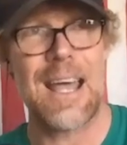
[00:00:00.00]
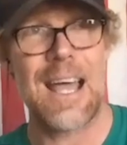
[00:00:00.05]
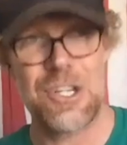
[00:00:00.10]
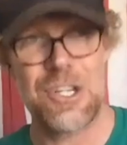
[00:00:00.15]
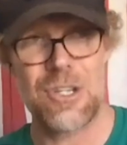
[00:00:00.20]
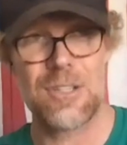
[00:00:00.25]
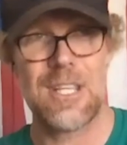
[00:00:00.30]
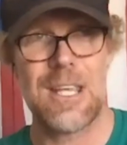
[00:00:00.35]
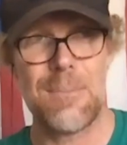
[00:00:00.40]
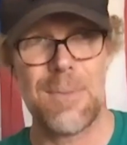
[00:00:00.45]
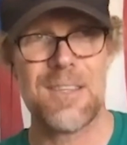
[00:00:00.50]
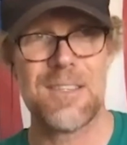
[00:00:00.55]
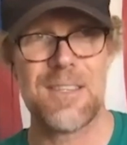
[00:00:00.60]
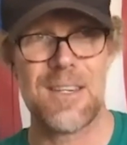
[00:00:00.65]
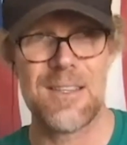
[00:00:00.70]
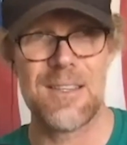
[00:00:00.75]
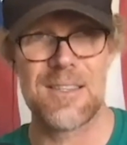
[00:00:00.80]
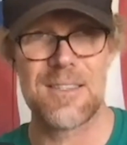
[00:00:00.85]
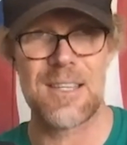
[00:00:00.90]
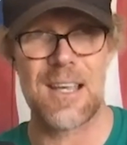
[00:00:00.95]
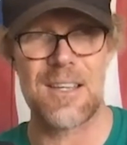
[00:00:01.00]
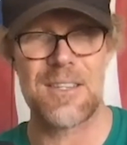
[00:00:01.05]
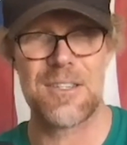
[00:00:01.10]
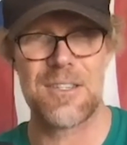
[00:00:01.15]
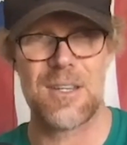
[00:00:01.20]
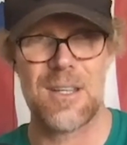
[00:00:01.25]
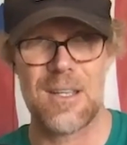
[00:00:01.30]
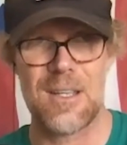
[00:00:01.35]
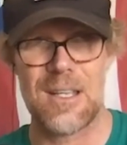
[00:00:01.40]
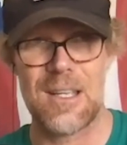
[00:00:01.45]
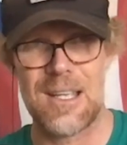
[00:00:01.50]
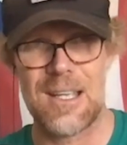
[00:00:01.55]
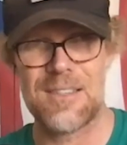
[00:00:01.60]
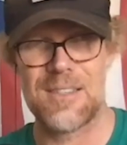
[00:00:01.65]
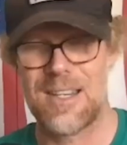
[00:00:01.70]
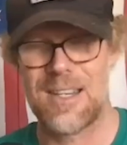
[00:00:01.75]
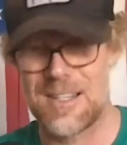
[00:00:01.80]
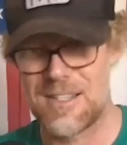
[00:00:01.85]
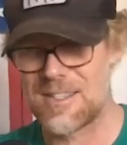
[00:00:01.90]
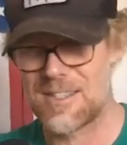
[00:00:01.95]
national team isn't
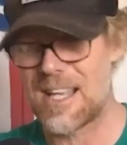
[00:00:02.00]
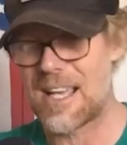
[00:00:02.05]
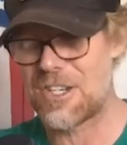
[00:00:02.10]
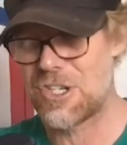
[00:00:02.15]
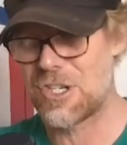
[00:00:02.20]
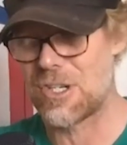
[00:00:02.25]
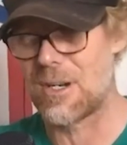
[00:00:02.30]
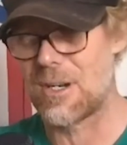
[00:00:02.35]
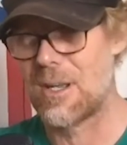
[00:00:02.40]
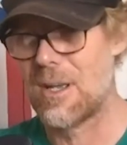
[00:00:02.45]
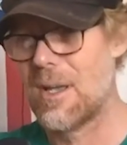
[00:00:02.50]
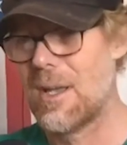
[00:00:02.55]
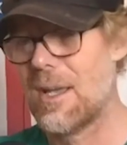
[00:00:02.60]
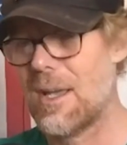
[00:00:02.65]
in session,